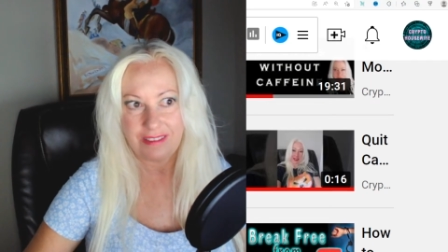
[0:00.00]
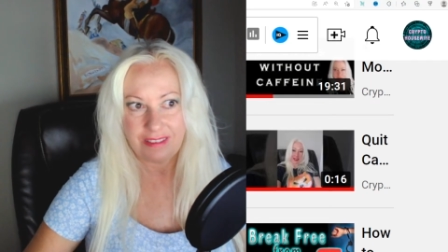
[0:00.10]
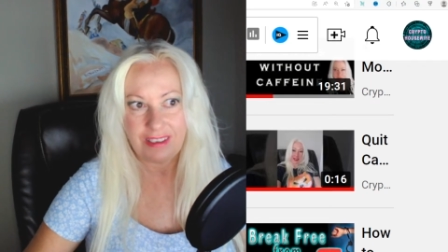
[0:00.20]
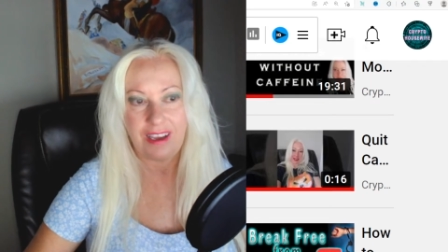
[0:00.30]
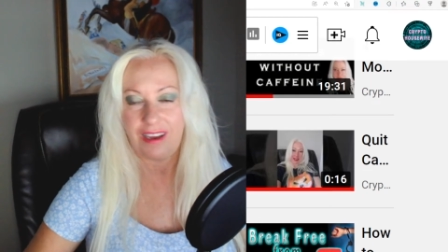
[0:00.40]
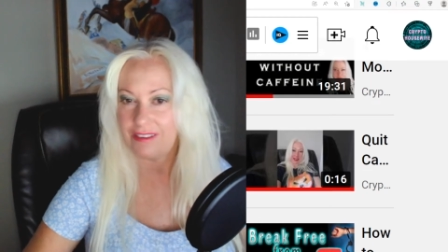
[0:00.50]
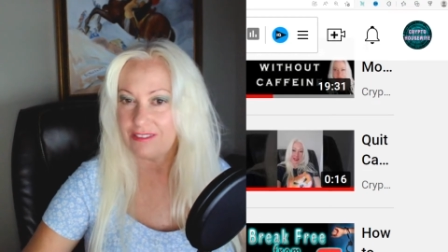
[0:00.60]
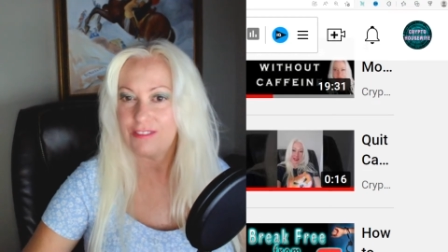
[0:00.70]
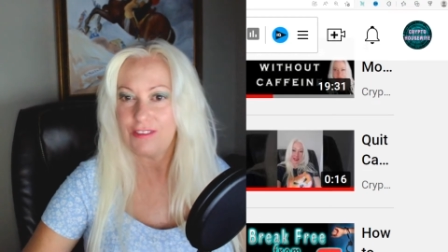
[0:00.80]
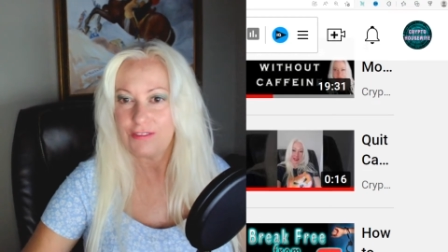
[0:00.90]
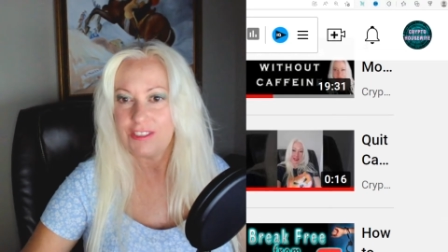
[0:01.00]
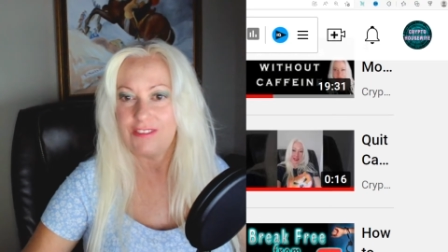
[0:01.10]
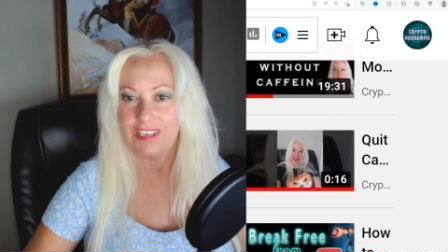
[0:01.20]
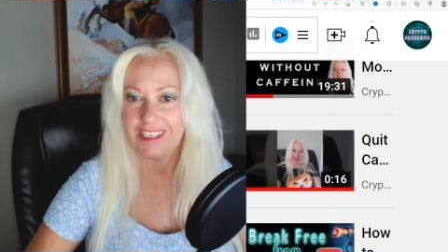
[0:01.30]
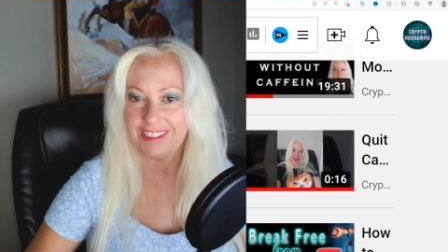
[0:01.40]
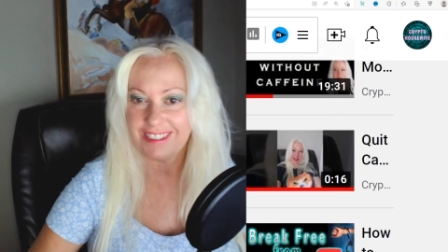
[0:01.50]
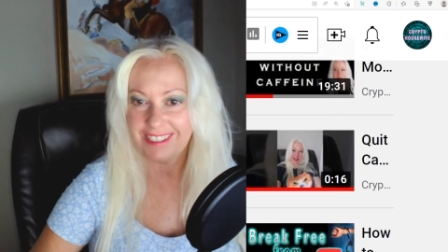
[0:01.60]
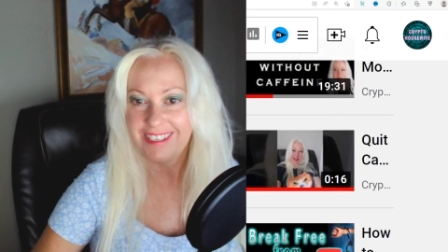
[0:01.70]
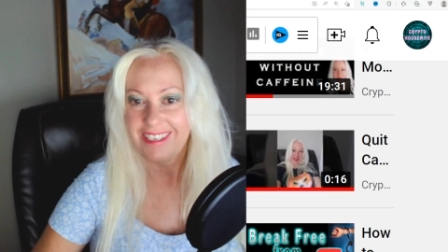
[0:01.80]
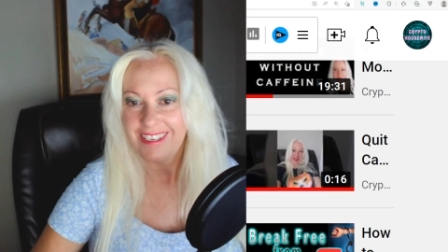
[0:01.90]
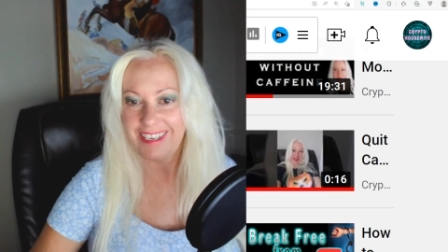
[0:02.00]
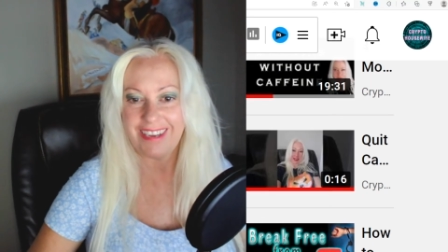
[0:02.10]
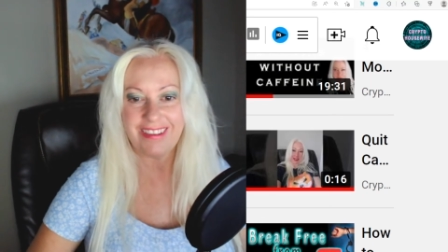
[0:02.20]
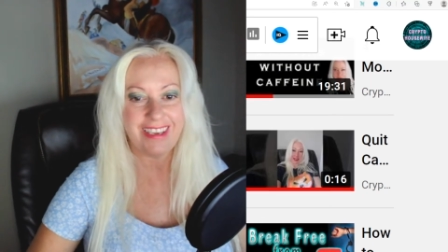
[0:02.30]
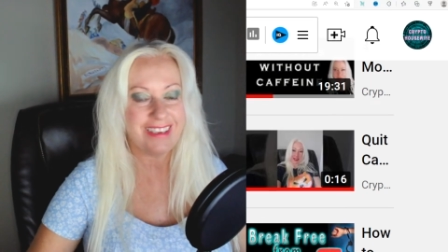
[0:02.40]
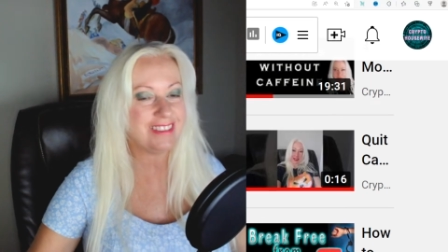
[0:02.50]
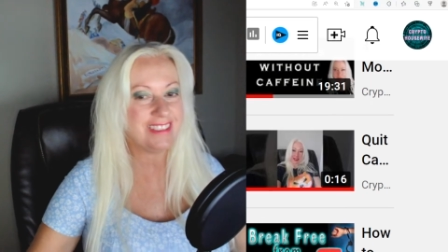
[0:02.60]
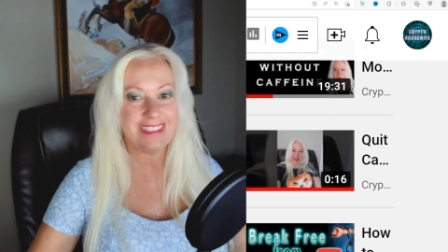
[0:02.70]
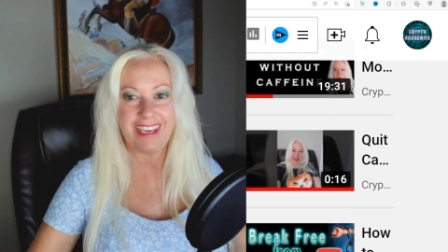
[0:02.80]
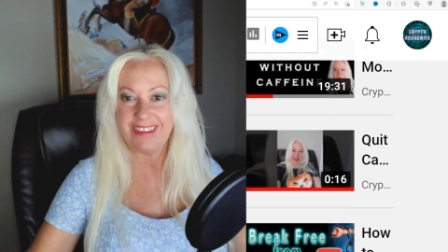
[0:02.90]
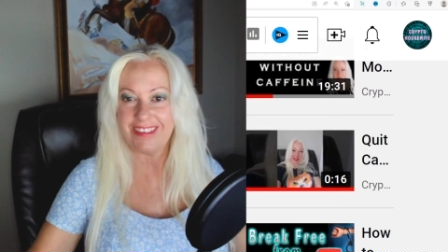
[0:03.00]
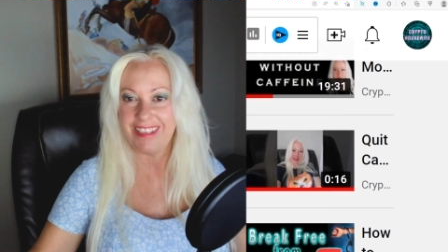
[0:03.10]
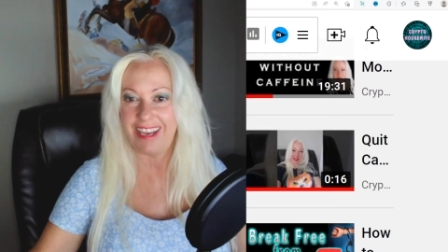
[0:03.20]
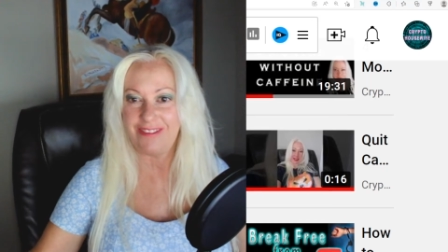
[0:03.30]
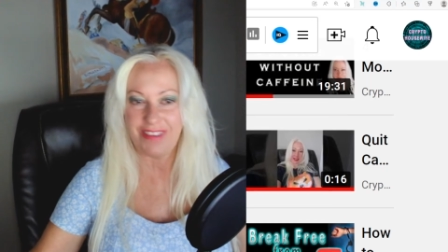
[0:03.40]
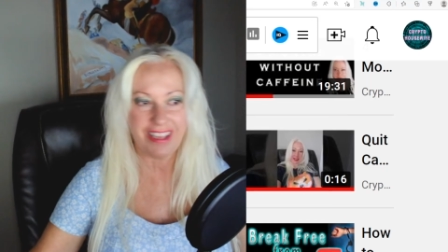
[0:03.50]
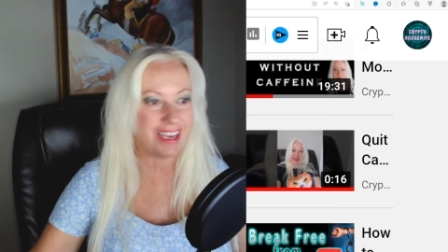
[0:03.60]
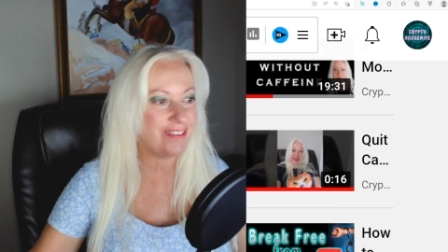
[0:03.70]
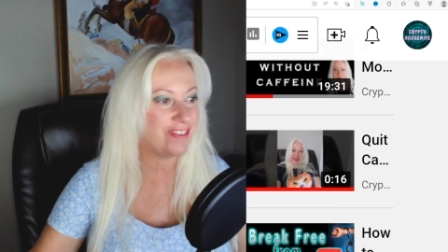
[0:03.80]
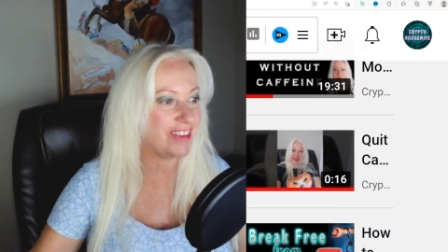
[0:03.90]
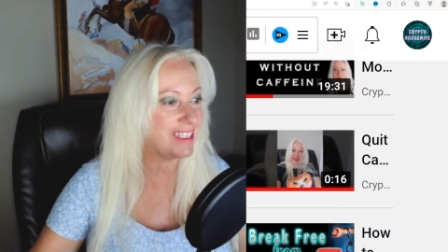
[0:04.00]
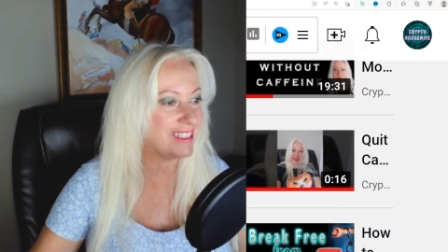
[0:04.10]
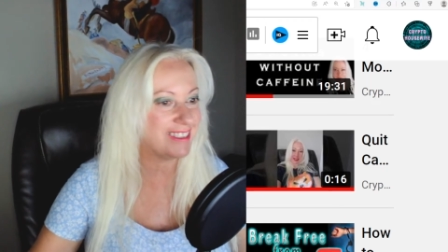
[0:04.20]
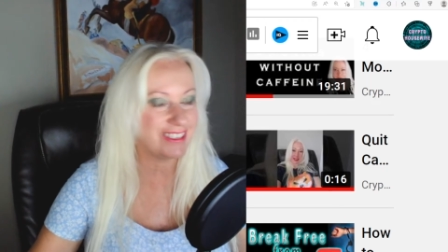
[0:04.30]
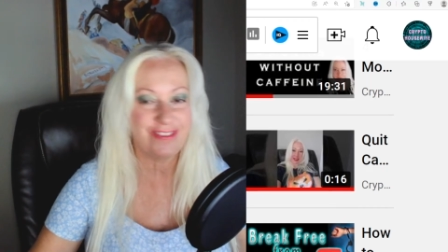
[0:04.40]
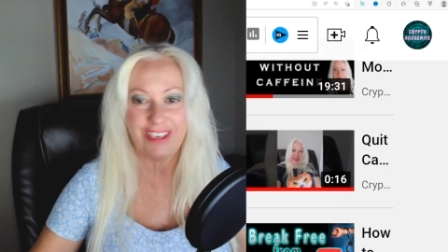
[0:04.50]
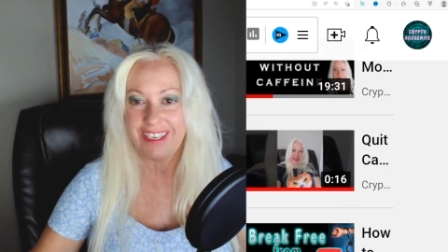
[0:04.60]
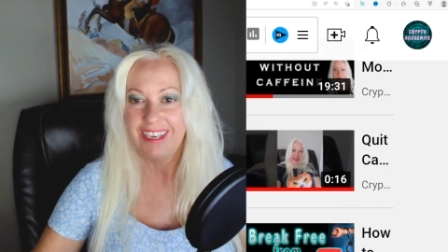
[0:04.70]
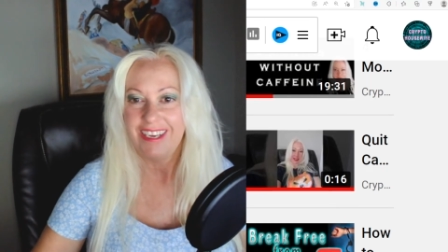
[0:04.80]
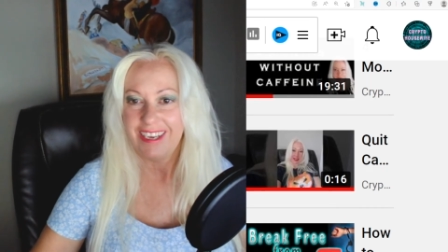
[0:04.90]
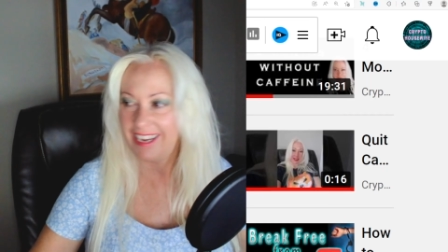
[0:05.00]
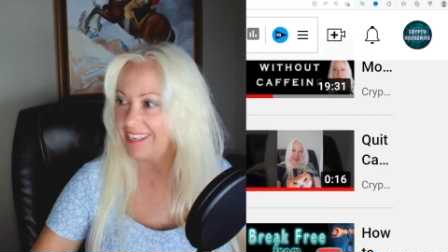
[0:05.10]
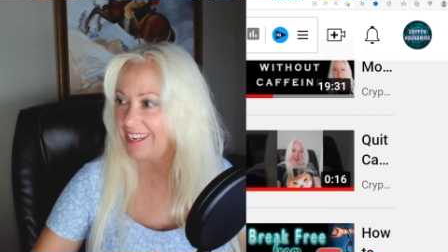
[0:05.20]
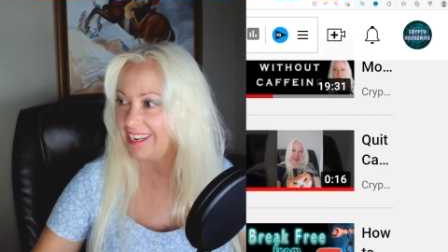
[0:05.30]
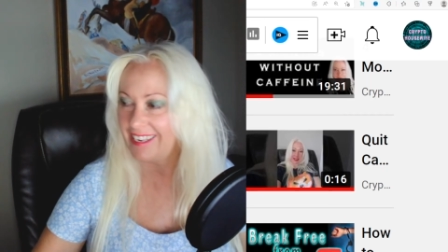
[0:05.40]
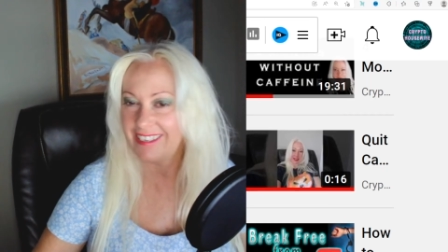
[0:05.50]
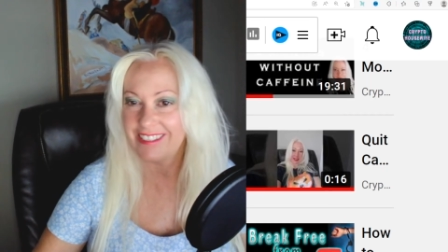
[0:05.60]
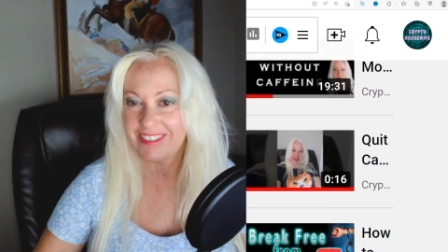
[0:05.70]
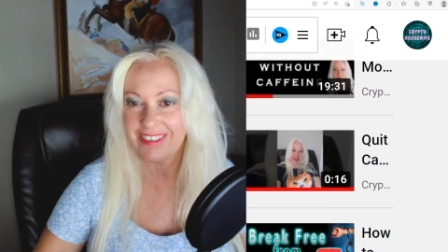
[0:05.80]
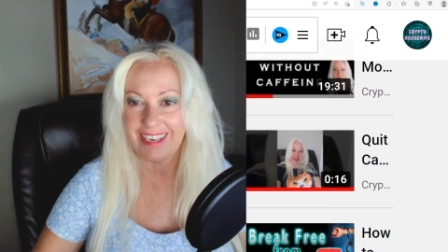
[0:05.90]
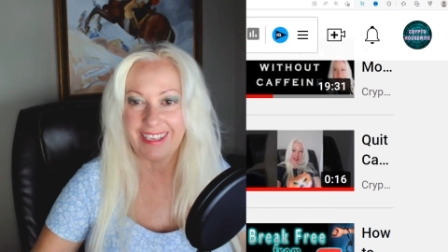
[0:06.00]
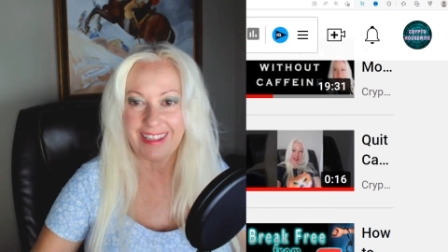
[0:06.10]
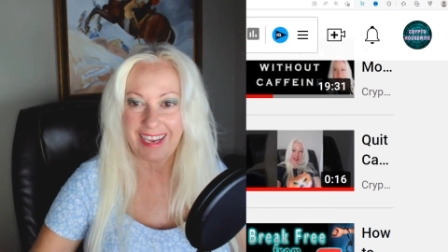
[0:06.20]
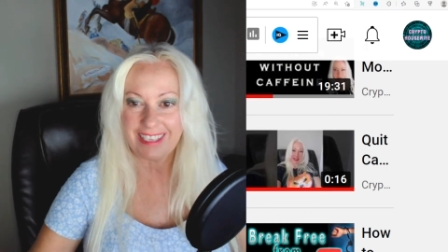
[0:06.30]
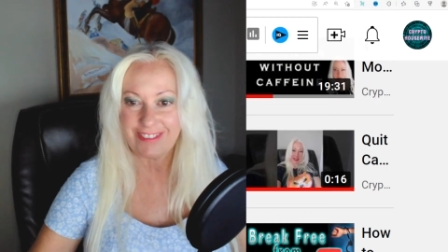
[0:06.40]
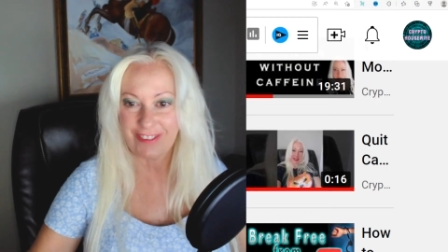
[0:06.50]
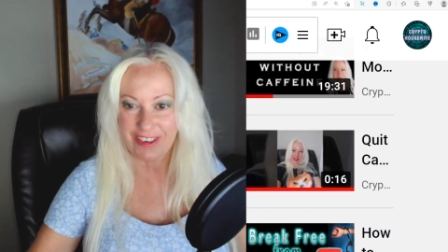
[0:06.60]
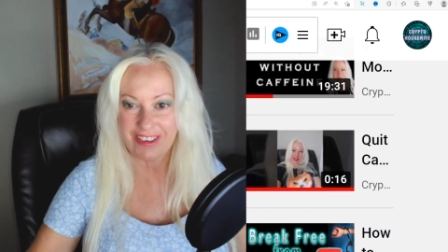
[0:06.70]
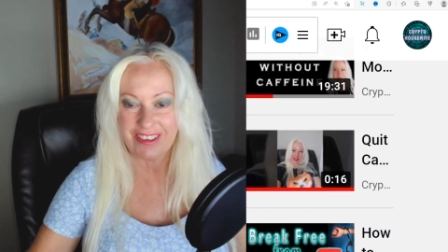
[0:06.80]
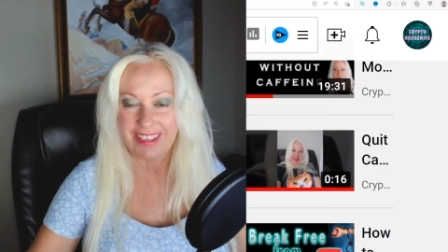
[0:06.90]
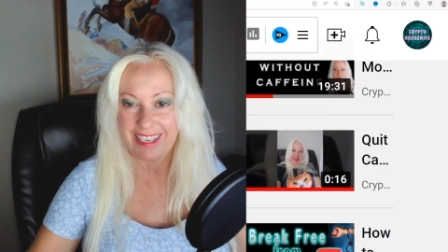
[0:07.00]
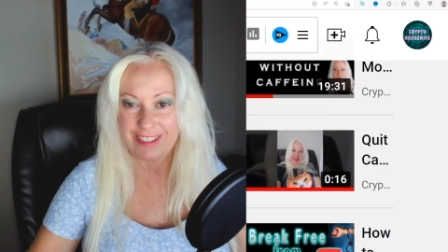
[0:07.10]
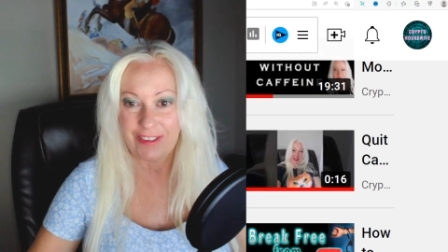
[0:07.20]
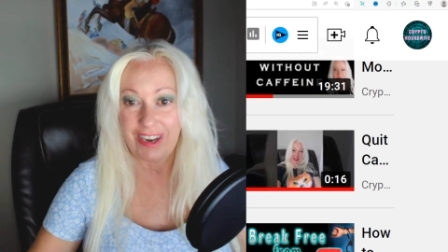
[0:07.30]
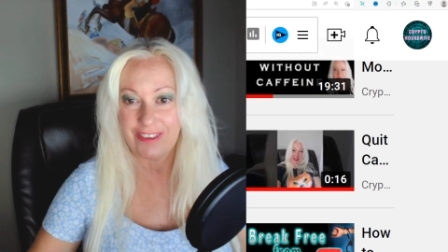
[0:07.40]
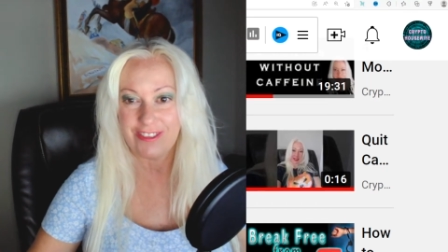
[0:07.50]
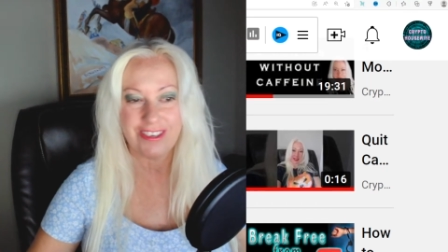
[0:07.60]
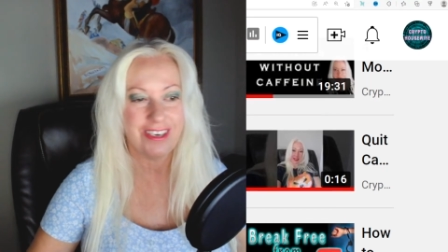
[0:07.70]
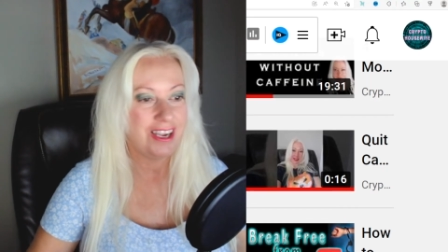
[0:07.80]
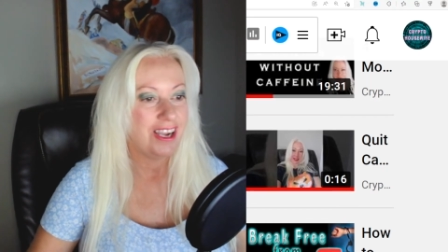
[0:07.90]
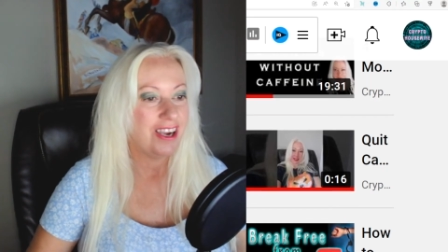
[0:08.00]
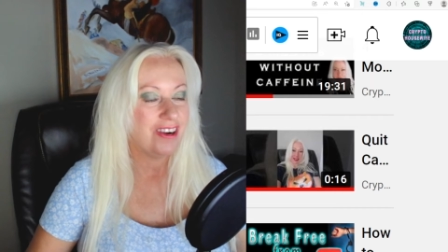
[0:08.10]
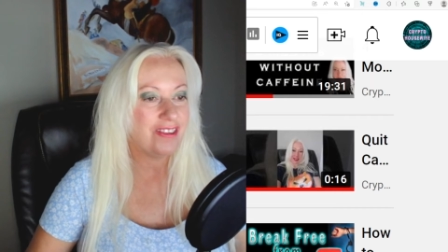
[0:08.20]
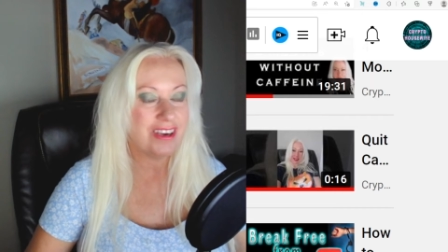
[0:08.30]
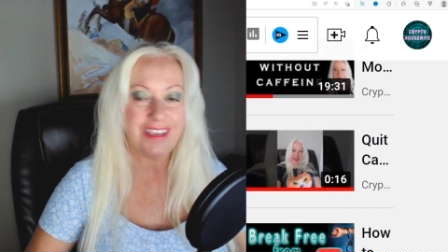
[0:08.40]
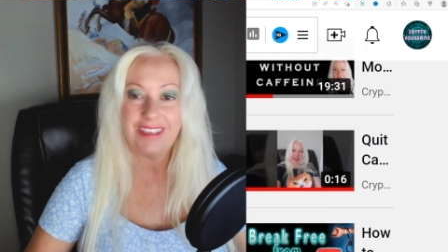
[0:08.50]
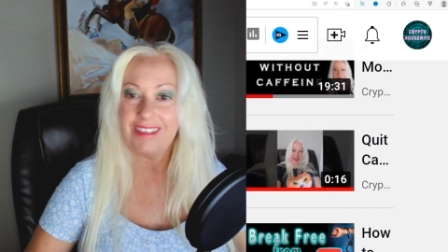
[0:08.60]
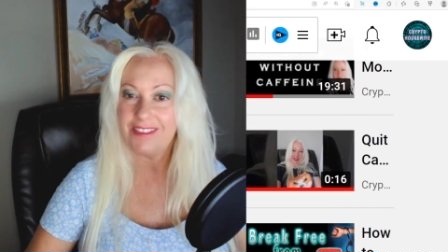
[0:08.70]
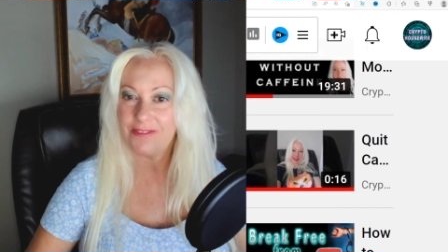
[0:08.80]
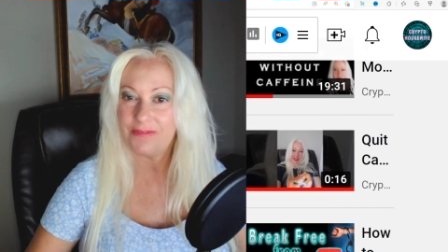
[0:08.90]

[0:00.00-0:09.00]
Yeah, I was 50 when I was like, is this how my life is going to be? I get injured and it lasts forever. Well,